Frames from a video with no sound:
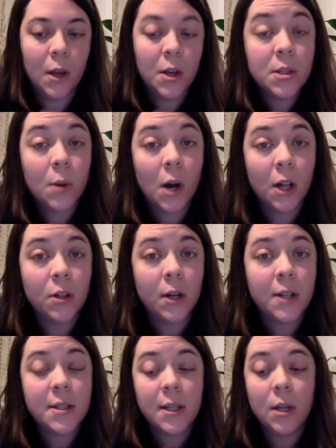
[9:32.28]
So all
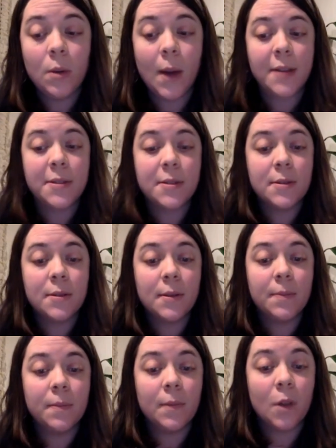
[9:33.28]
across the U.S.,
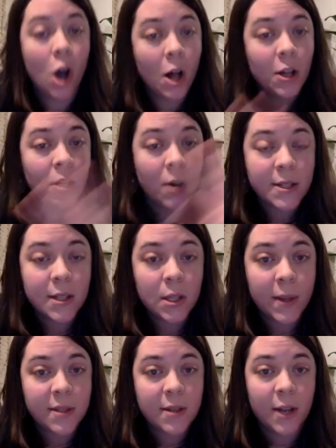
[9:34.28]

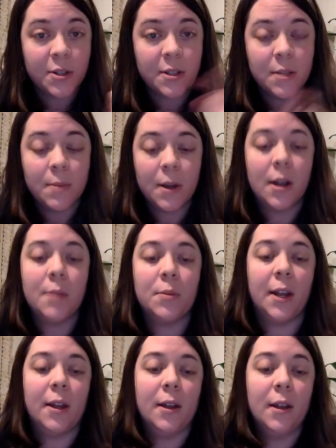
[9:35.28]
not just in
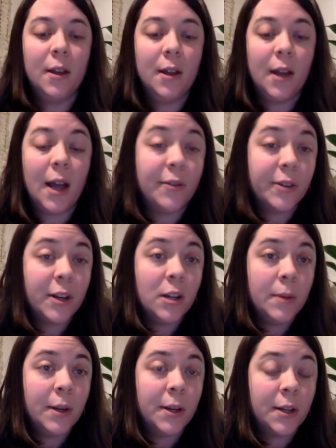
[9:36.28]
Montgomery,
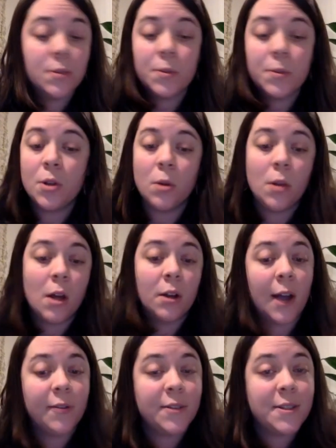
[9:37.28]
African Americans would no longer
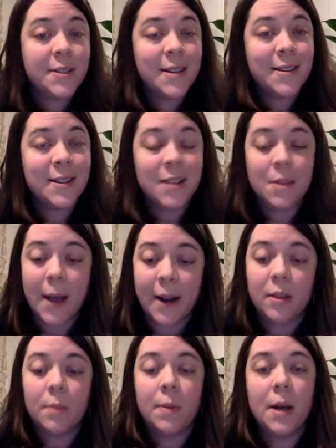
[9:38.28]
have to sit in the
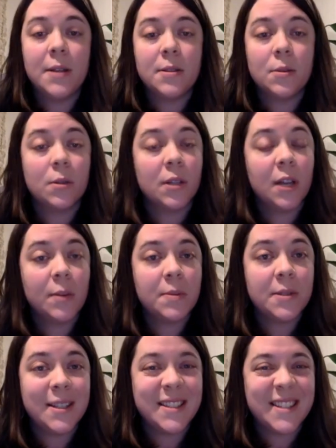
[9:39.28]
back of the bus or give up
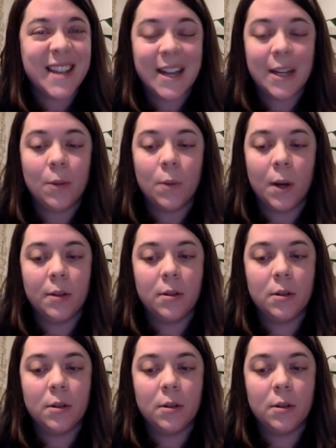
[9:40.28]
seats to anyone.